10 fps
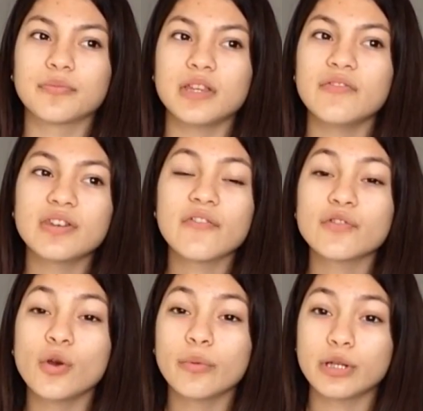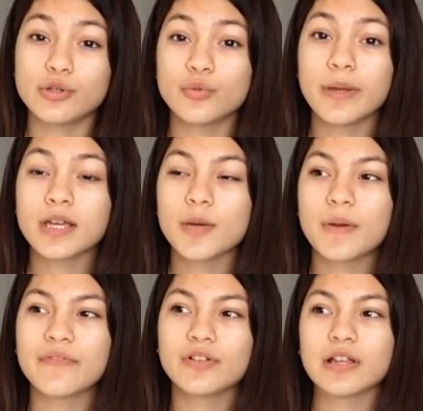even if you already do makeup,
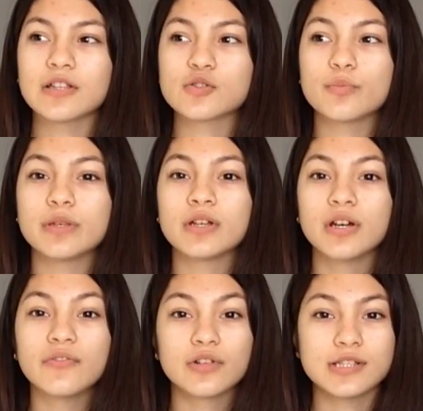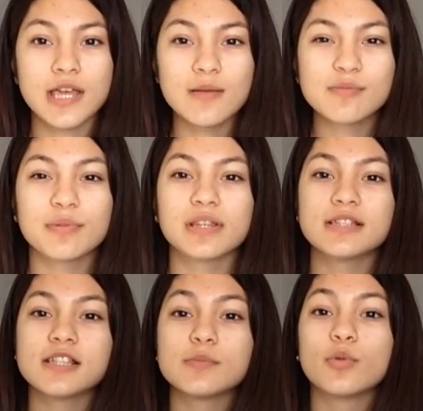I feel like this would be good for tips, but
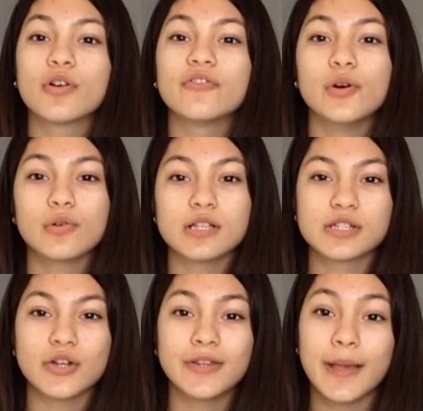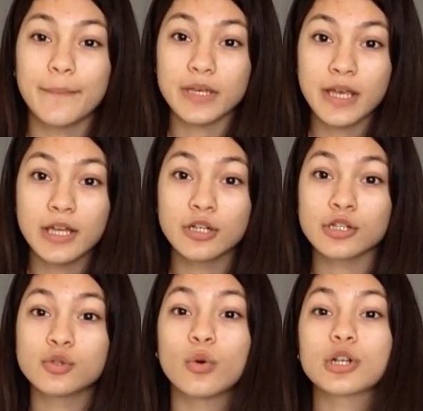this is more focused on like
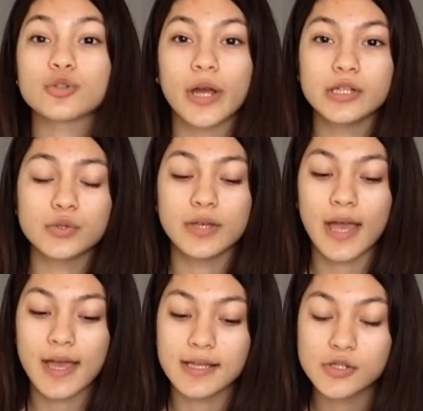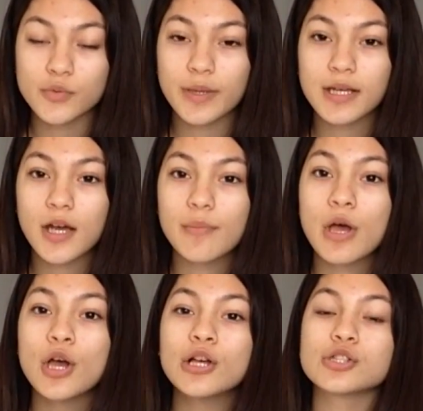beginners who are trying to get into makeup.
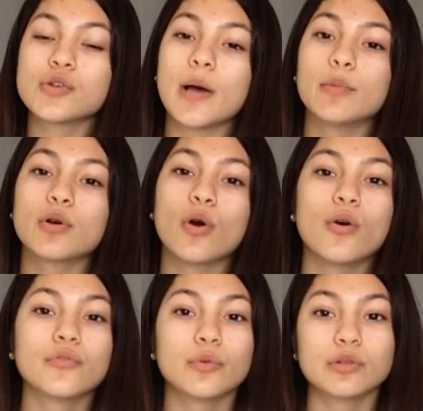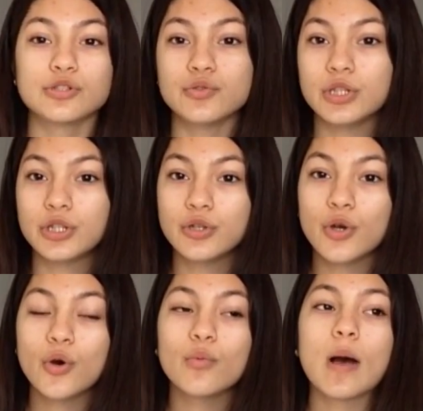So I'm gonna go over what you need to
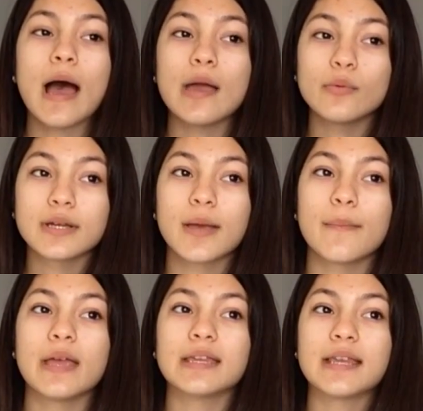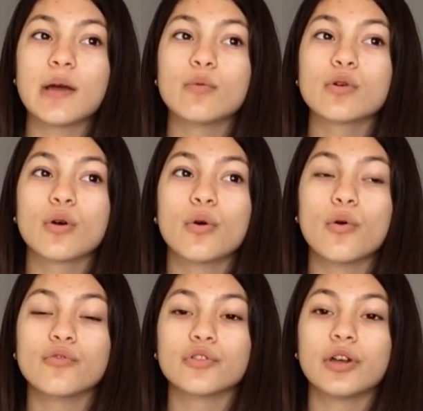know, what I recommend, and I will go
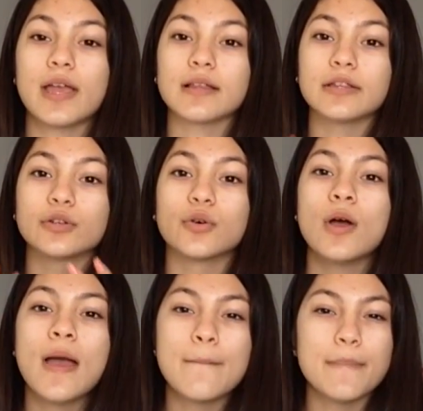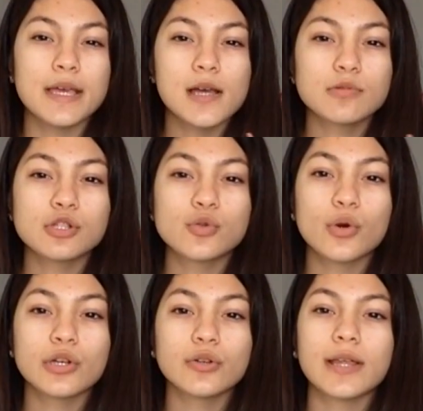over a little makeup
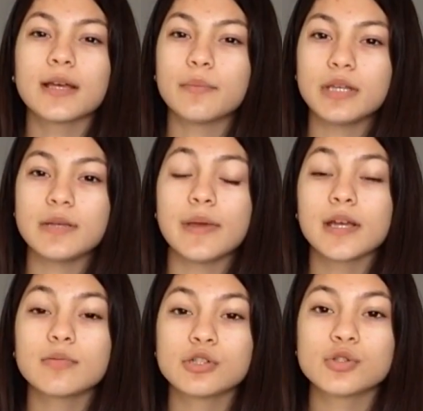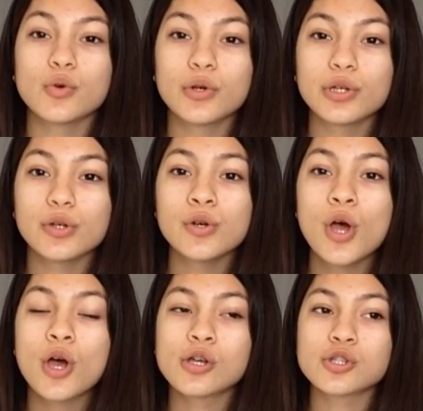tutorial, like a mini makeup tutorial.
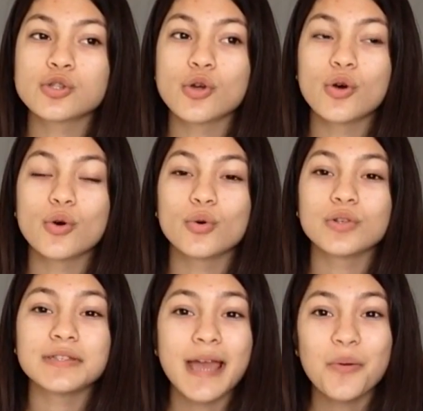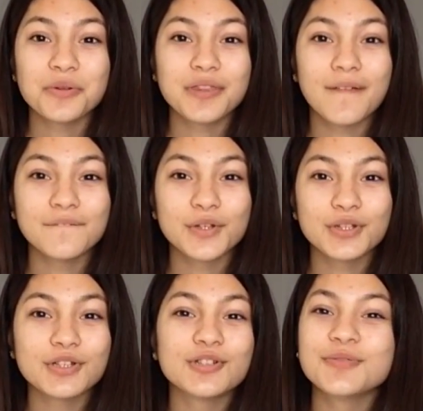So yeah, without
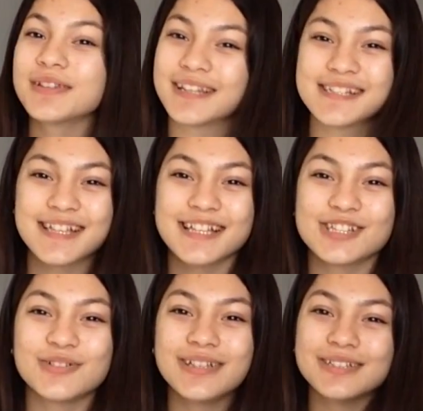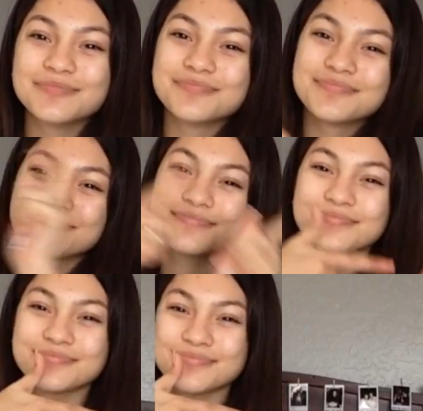further ado, let's get to it.
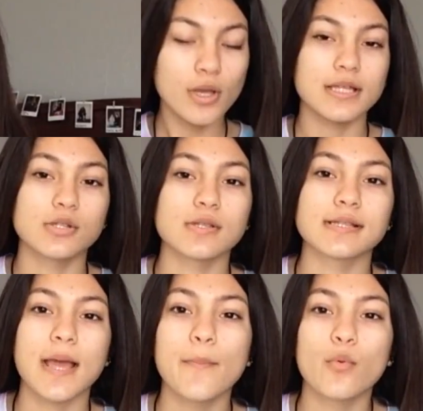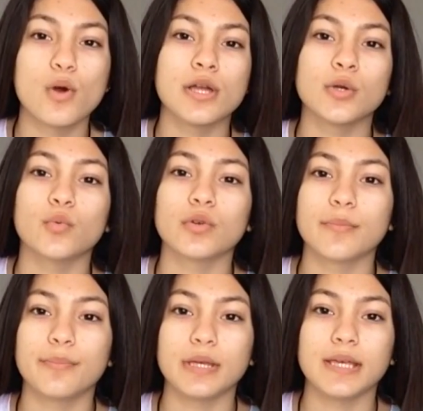Okay, so step one
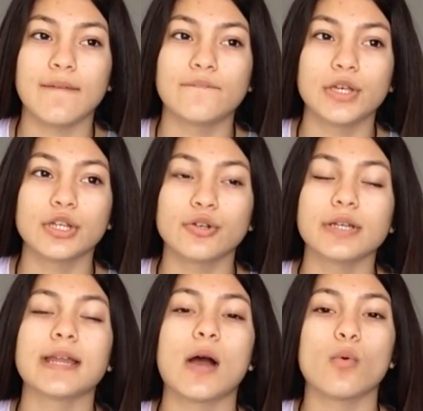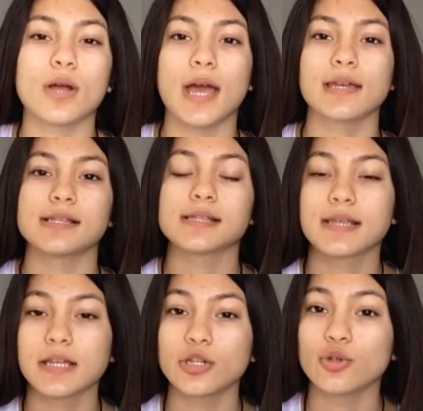would be figuring out what kind of
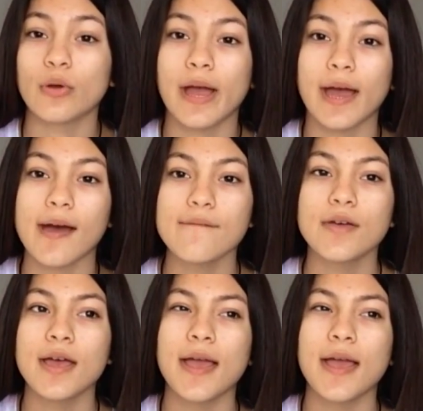skin you have,